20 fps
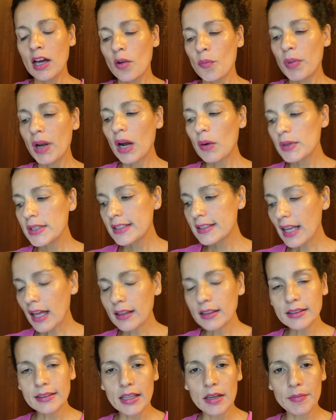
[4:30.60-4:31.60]
But I was
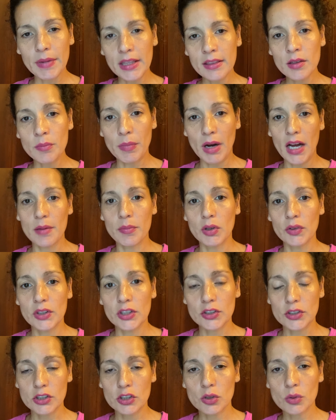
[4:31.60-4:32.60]
telling them, in the Bible,
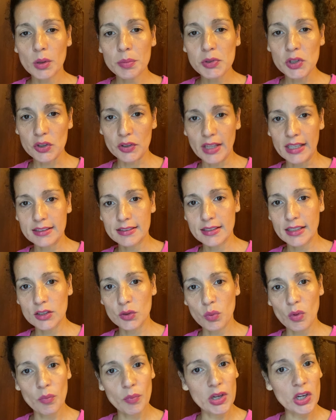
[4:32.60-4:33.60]
there's a scripture that
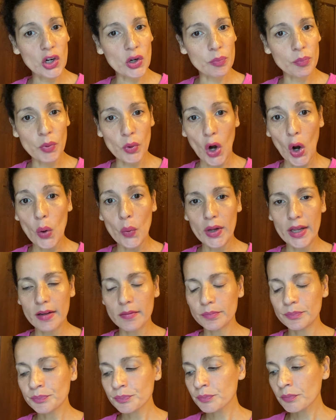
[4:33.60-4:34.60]
says when we are
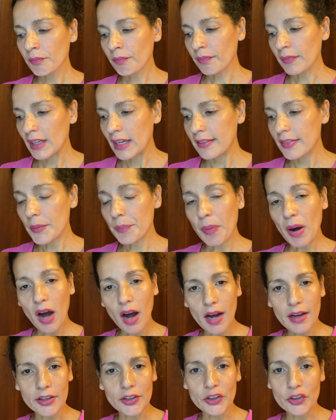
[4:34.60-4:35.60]
broken, the
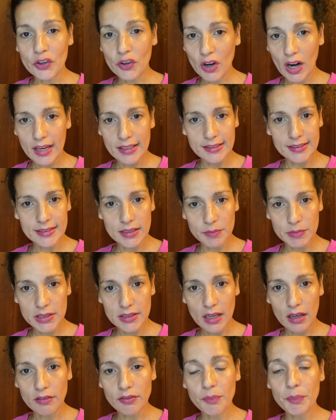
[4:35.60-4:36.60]
potter, Christ
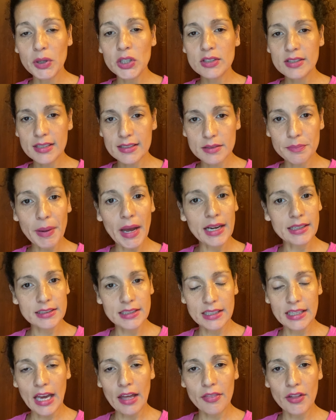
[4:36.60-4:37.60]
himself, puts us back
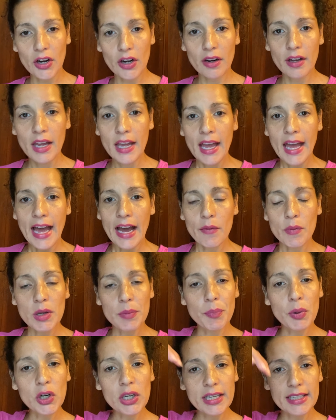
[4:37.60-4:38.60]
together, and we
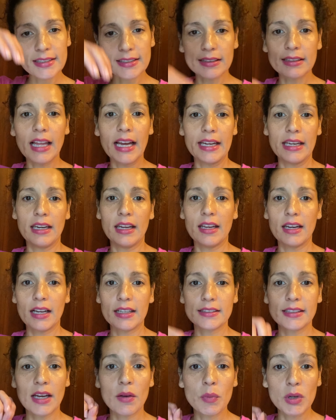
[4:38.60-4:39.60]
put his light in
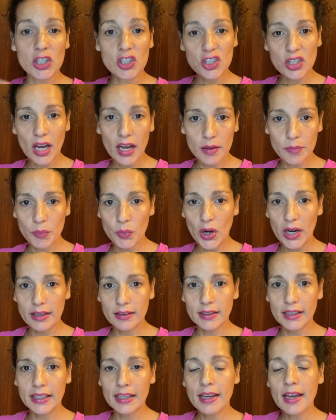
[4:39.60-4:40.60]
us and we shine
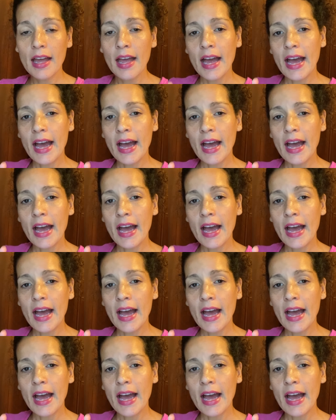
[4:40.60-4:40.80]
brightly.